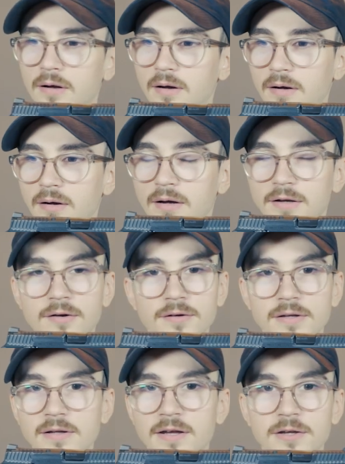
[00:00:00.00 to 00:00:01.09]
I don't
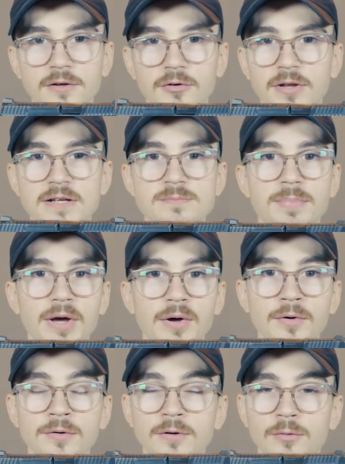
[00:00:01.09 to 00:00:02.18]
need a nice
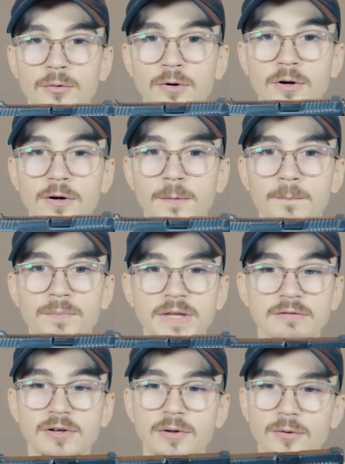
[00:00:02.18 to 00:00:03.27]
belt or
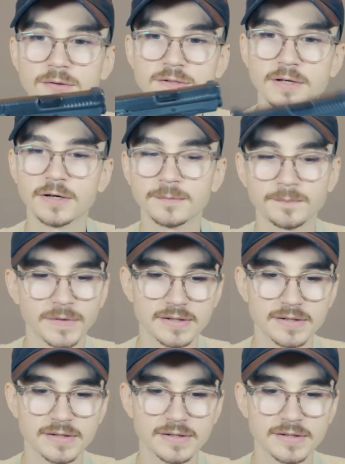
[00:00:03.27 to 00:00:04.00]
even a holster.